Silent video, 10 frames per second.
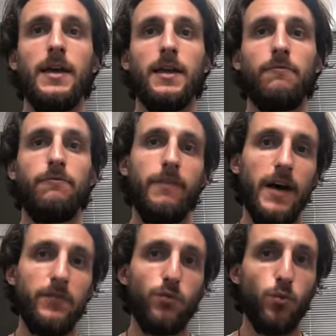in
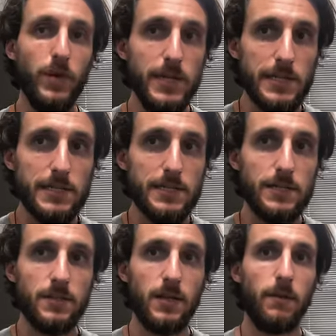5
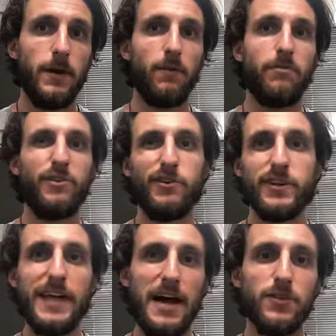weeks, in about
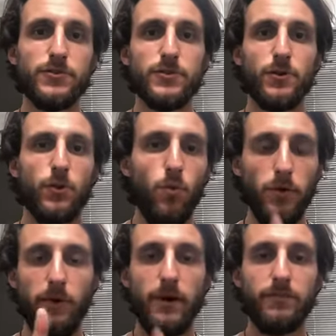30 gallons or so, in
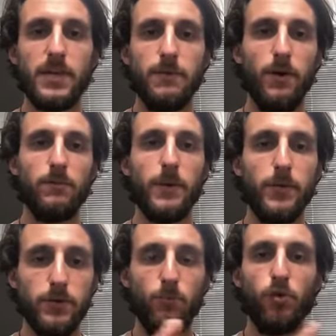one round of chemo,
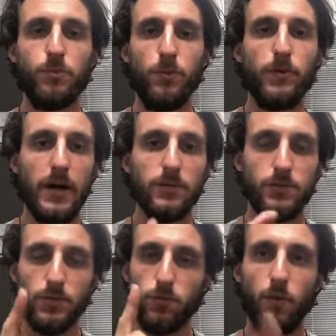remember there's multiple
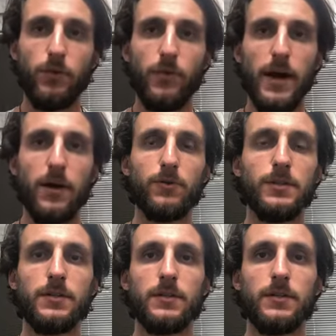rounds, so just one
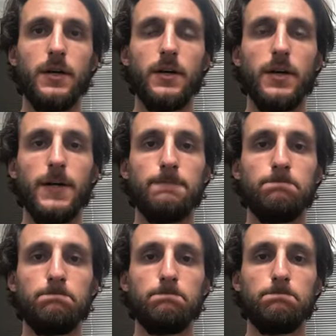round,
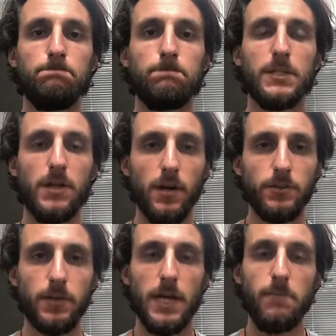the
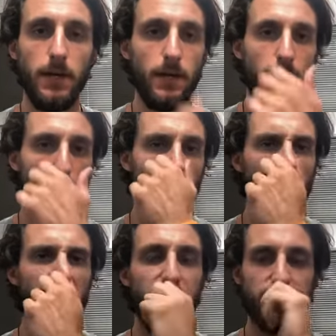doctor came in, and I
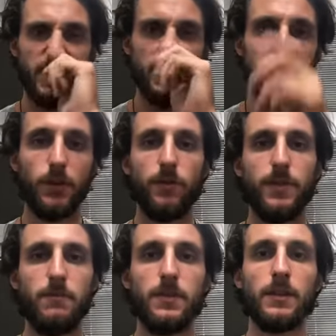remember this, and sitting
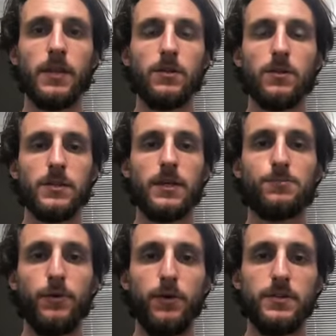with him, and he looked at
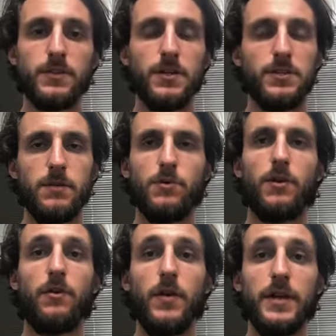us both and said, "Tim,
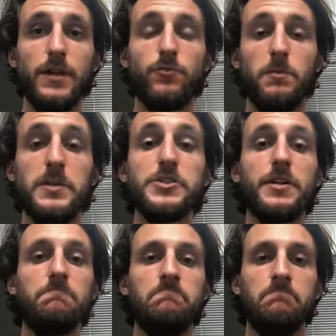you're already in
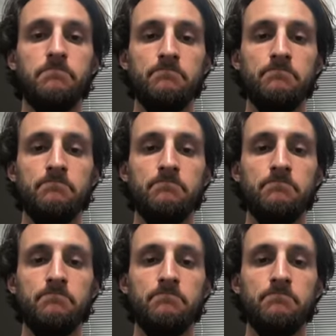remission."